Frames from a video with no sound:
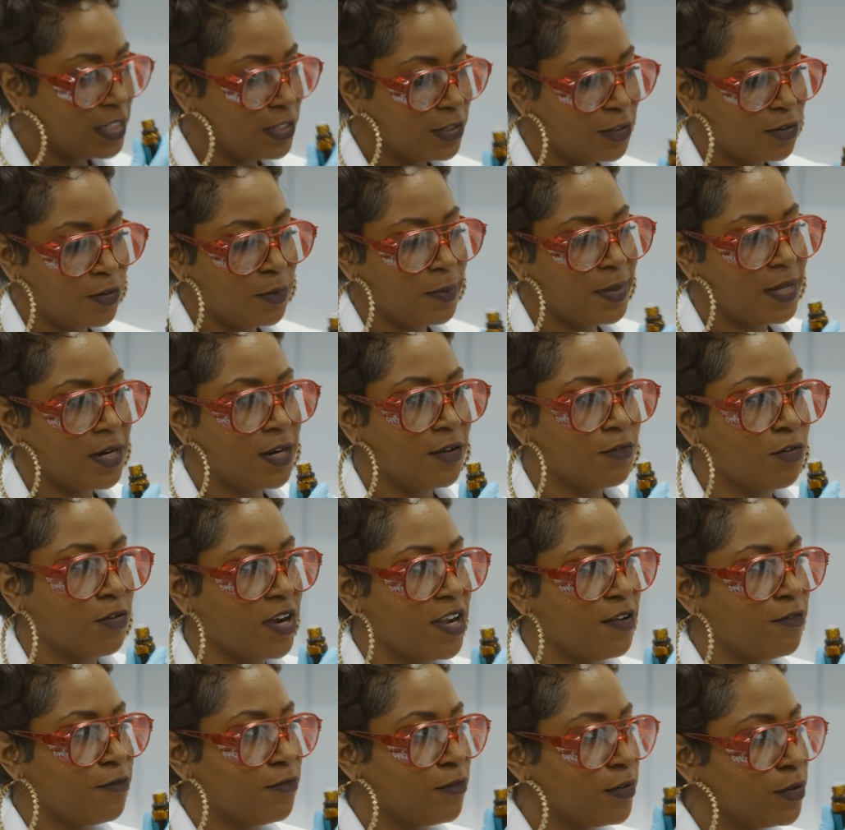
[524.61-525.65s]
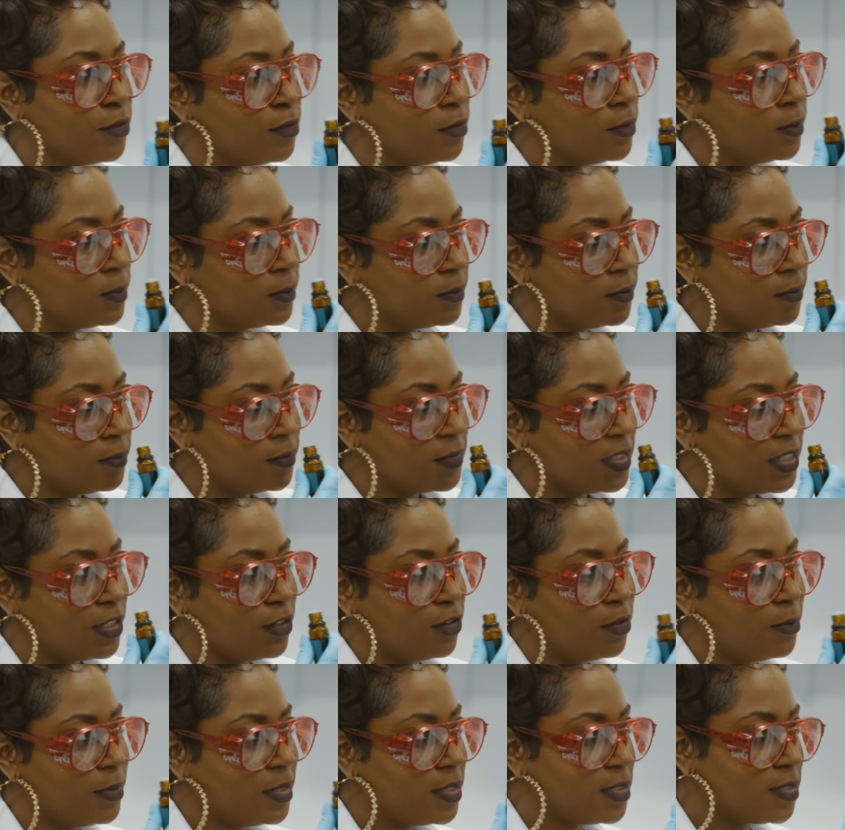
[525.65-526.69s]
little bit of grapefruit, a
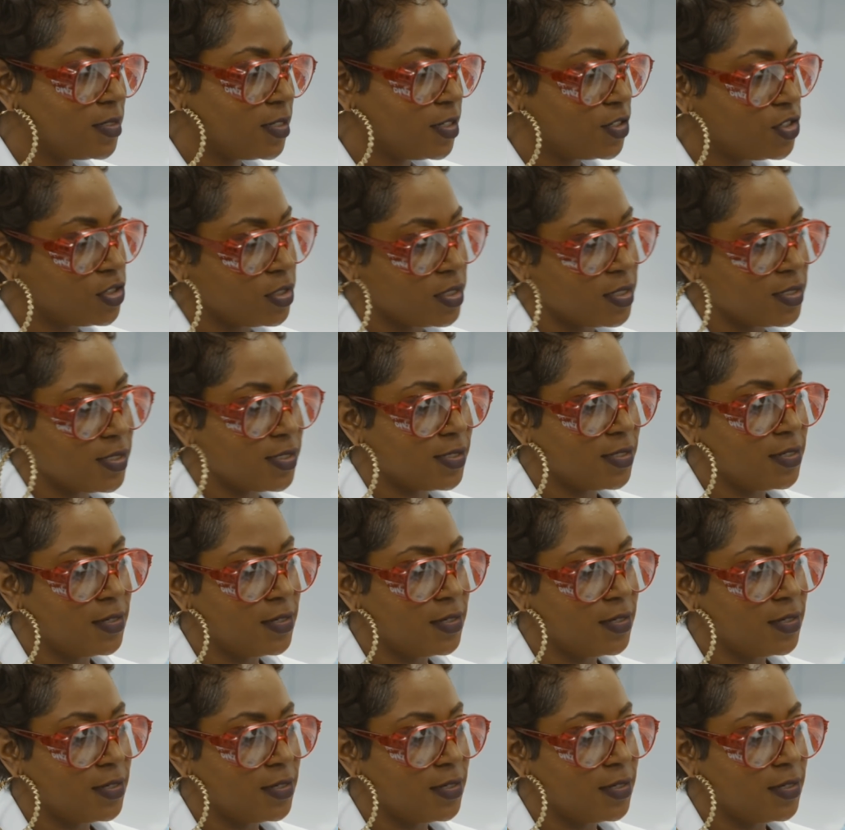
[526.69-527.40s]
little bit of citrus.